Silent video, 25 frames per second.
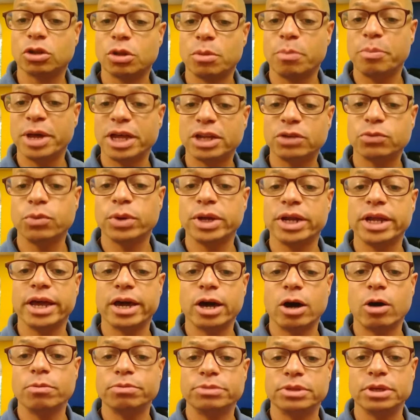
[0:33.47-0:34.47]
So the best
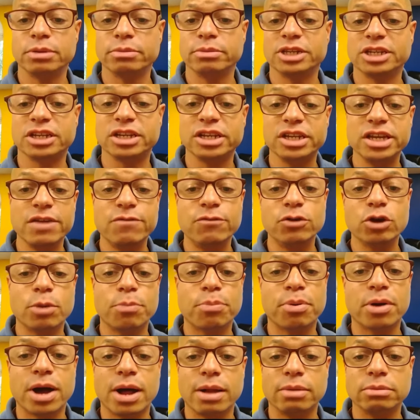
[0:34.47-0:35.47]
way to help them is
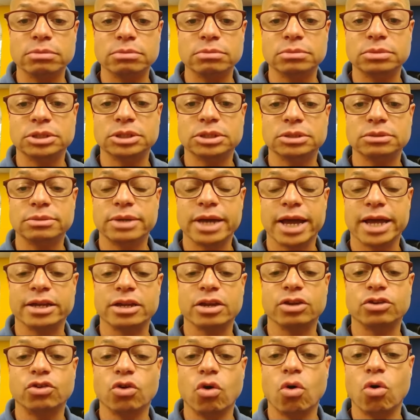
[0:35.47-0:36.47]
leave your problems
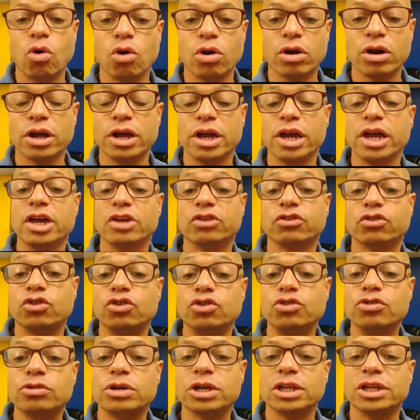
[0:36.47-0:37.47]
at the door
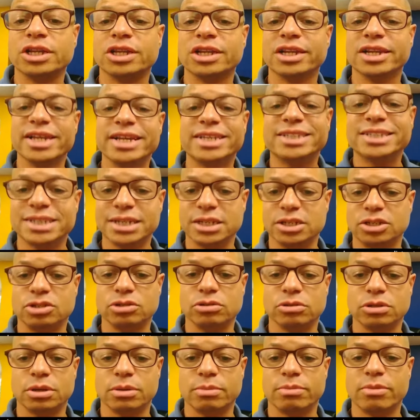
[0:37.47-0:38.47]
so you can
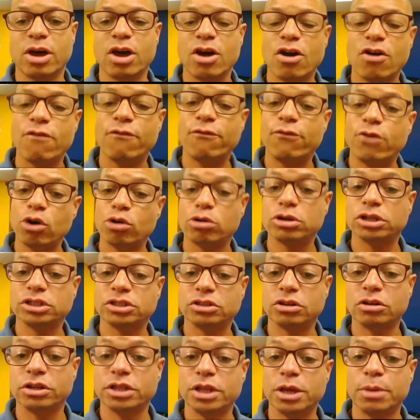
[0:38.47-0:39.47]
listen to them,
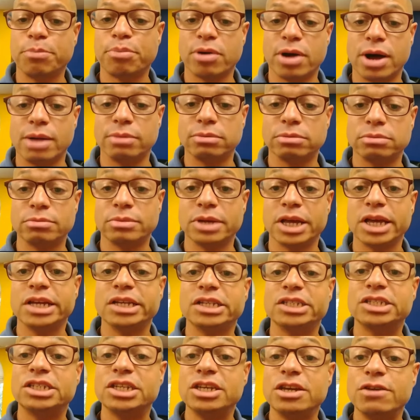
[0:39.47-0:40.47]
focus on their
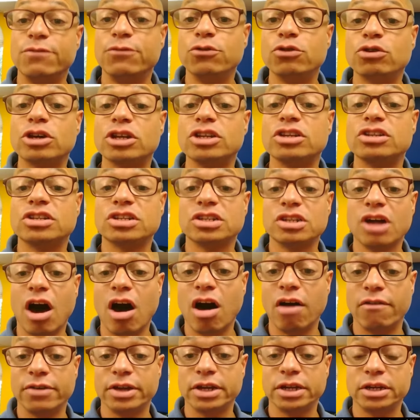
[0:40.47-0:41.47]
problem, see if you can
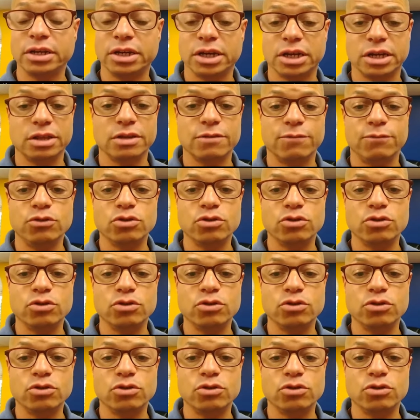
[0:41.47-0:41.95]
solve it.